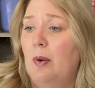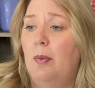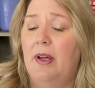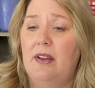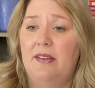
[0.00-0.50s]

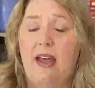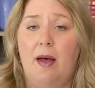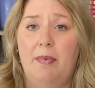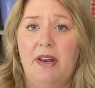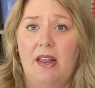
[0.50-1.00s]
What is
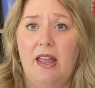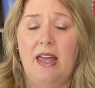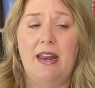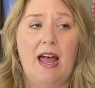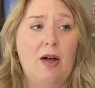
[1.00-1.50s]
happening?
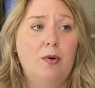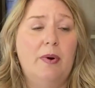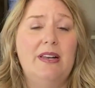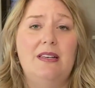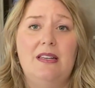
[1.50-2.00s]
And how do
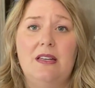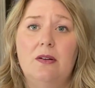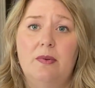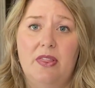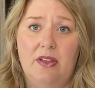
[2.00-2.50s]
I
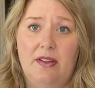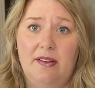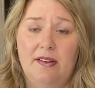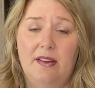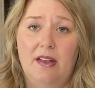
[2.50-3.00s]
deal with
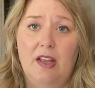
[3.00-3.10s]
this